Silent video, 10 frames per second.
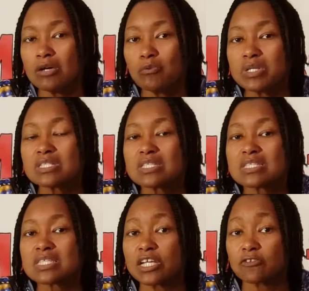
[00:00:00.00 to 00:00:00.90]
was the
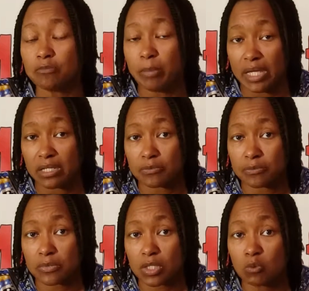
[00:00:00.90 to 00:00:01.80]
Son of Man,
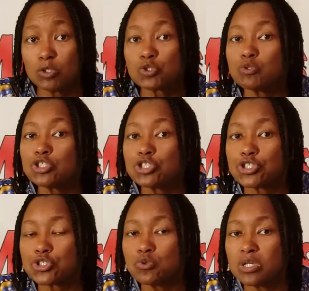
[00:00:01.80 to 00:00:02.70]
which was
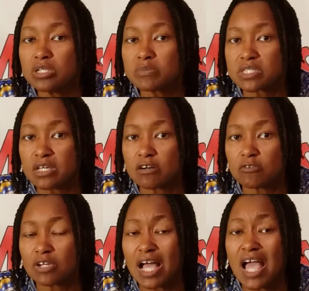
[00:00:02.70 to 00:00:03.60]
Yeshua
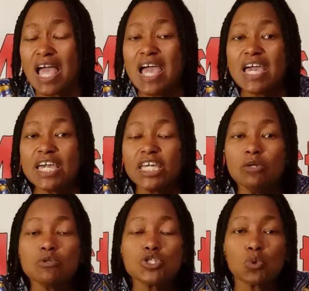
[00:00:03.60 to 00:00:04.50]
himself.
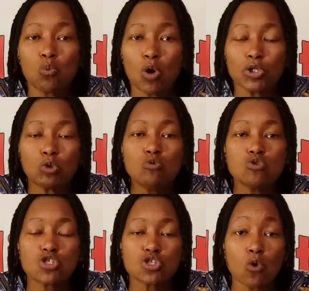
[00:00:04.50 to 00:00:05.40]
He was the one who
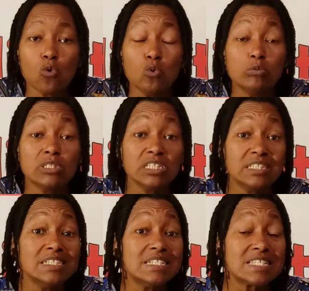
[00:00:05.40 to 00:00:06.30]
sowed the
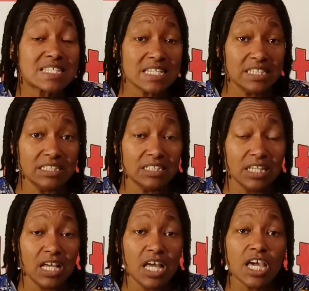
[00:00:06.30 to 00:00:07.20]
good seed.
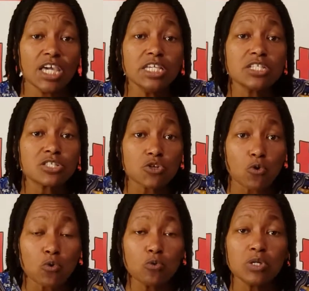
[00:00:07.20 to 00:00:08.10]
He
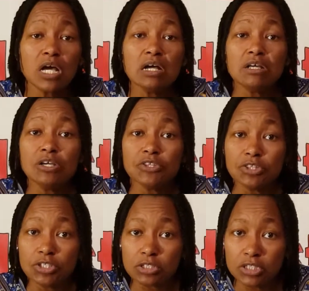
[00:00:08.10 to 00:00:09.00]
sowed
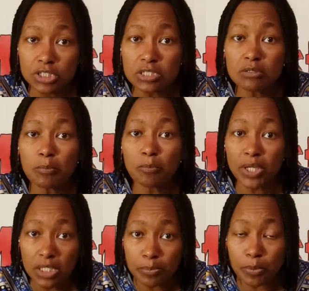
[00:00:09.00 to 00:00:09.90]
the good
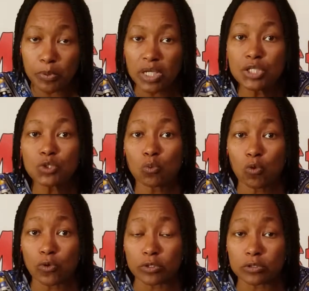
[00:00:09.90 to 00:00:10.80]
people in the
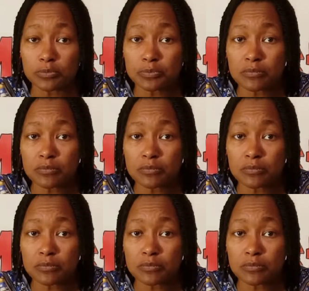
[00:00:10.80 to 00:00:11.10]
world.